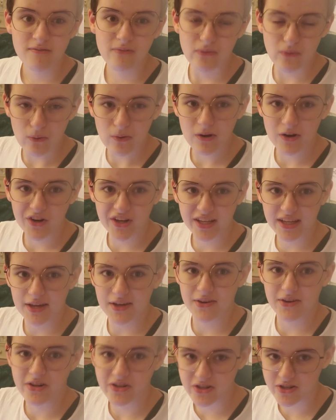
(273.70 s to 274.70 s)
for
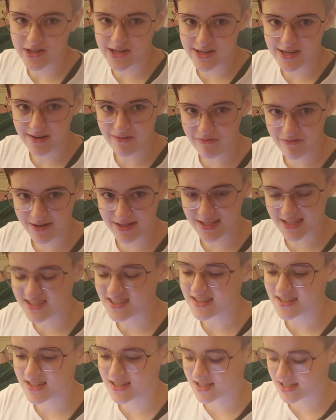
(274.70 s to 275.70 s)
character
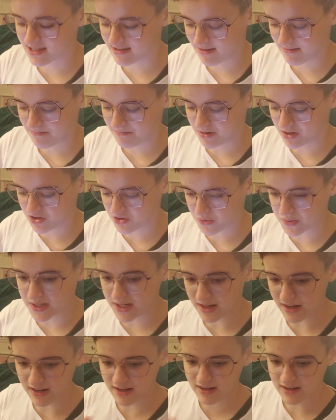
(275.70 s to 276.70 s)
differences in
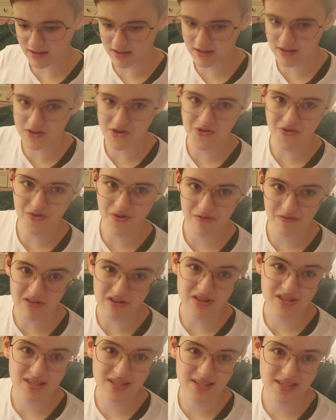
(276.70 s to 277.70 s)
between the
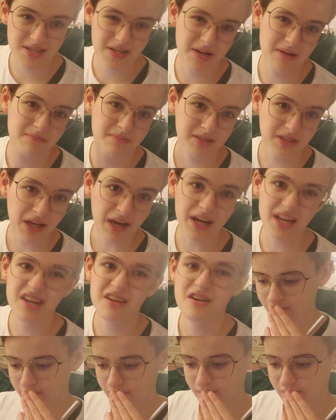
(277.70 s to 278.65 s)
universes, and I'm glad